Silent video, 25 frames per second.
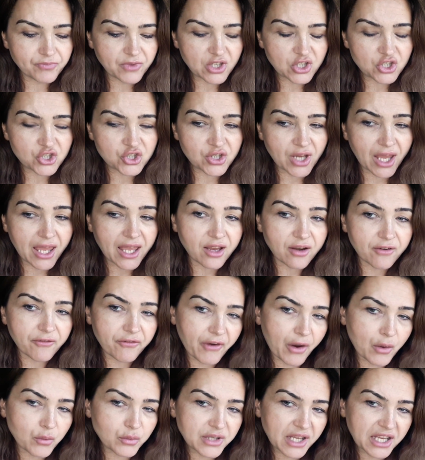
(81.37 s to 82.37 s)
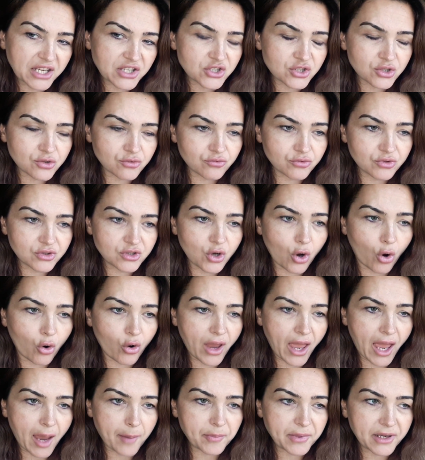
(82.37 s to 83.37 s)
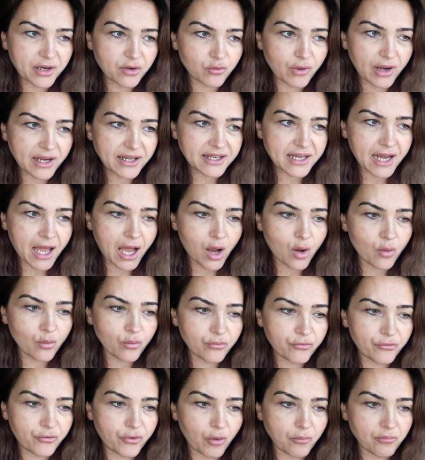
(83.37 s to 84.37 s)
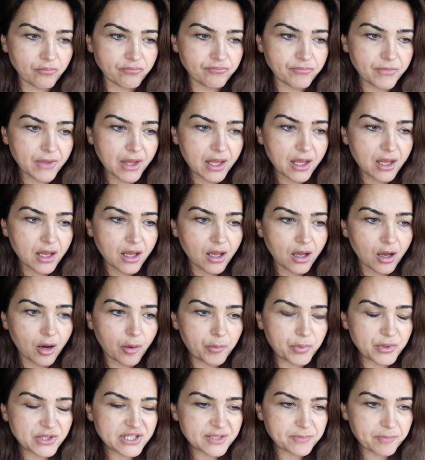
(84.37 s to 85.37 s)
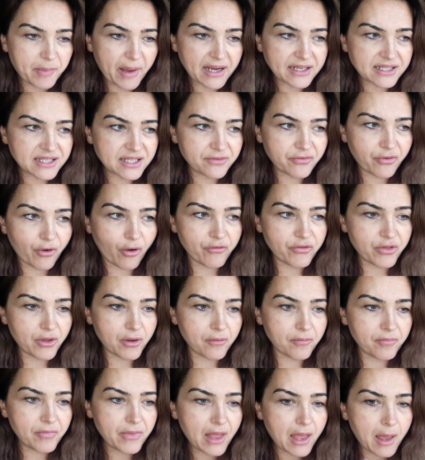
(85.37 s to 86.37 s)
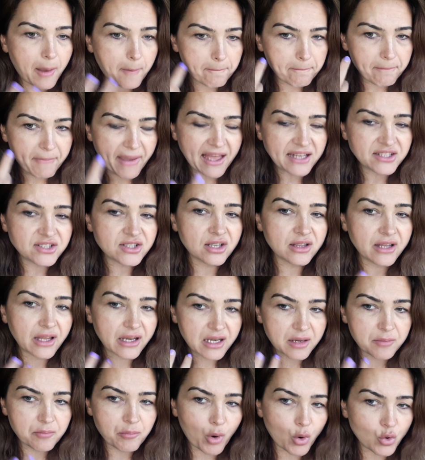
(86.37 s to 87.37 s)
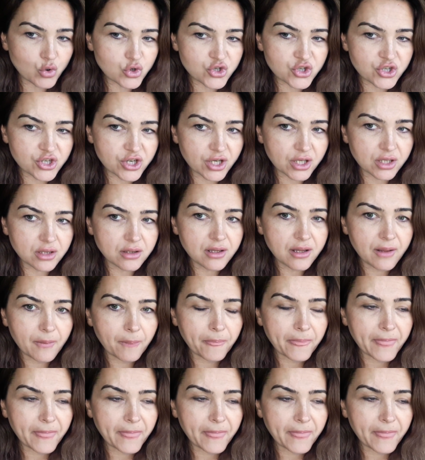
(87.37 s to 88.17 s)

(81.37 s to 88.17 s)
shaken foundation happening right now from a perspective of the mental and emotional.